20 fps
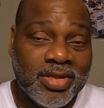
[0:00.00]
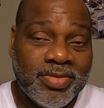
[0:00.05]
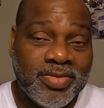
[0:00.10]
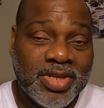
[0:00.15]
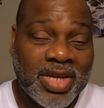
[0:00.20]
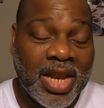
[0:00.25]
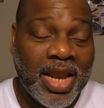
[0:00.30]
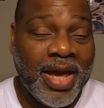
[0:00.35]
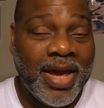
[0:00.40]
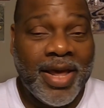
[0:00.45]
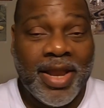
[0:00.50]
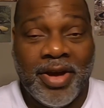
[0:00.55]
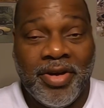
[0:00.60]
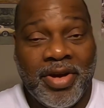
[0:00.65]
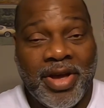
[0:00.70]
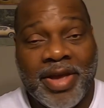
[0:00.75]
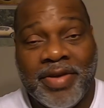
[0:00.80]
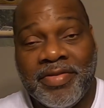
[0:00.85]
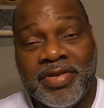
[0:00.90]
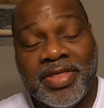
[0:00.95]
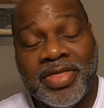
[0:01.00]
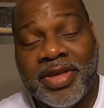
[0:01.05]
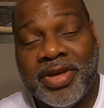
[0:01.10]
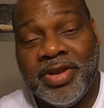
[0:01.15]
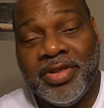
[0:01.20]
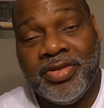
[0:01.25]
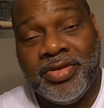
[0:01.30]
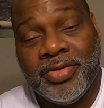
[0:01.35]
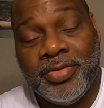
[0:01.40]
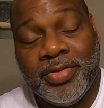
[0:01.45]
I'm just glad I don't have
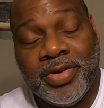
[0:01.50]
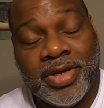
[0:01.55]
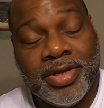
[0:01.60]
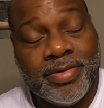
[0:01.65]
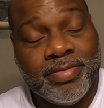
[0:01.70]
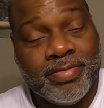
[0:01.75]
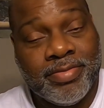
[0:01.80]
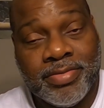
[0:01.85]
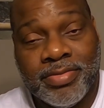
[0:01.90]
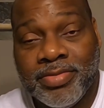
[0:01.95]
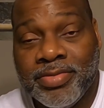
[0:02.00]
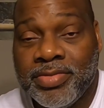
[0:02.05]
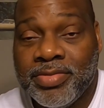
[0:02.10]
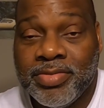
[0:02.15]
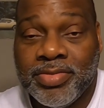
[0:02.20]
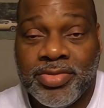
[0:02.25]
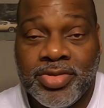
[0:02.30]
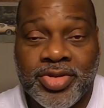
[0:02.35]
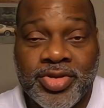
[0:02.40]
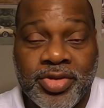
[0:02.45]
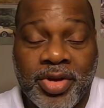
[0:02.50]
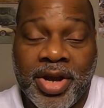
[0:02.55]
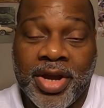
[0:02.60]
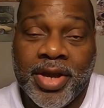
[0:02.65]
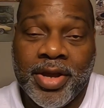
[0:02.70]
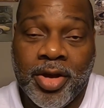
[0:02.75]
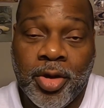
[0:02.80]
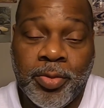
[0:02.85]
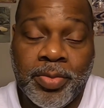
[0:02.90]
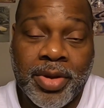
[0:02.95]
anything to do with it.
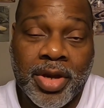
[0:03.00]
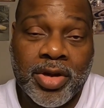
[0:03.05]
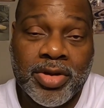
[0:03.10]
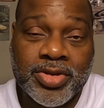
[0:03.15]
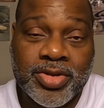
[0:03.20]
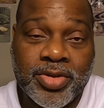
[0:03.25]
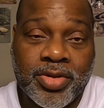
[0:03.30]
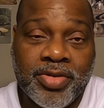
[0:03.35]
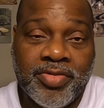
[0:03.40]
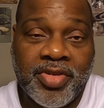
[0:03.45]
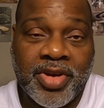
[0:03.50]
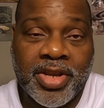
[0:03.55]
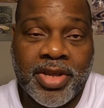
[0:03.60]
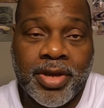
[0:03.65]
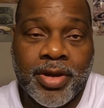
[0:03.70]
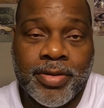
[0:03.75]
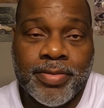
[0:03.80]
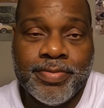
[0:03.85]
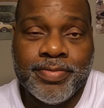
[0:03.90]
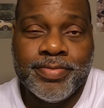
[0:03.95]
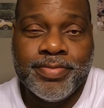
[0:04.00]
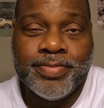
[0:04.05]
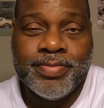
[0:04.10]
Dre, hope y'all enjoy the video.